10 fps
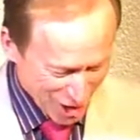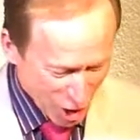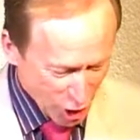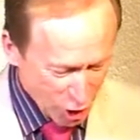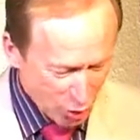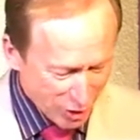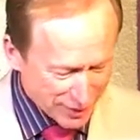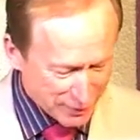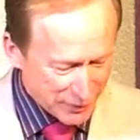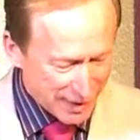you are a
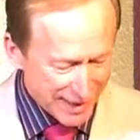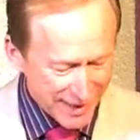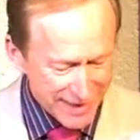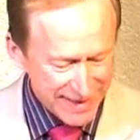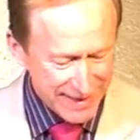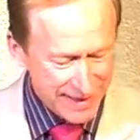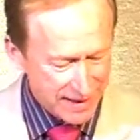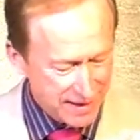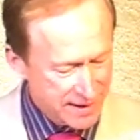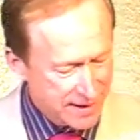divine idea,
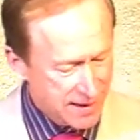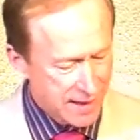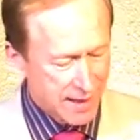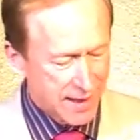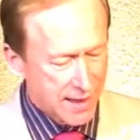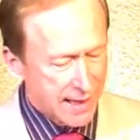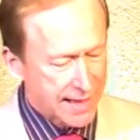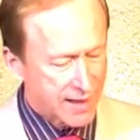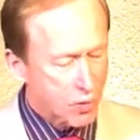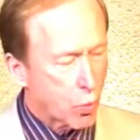and
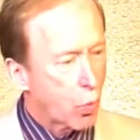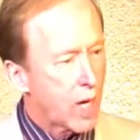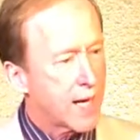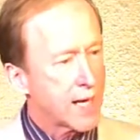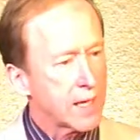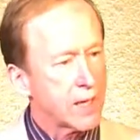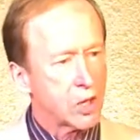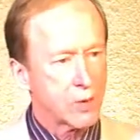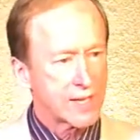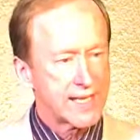it's why you
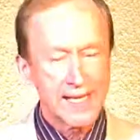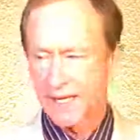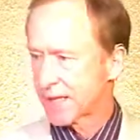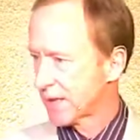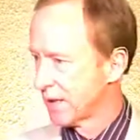exist.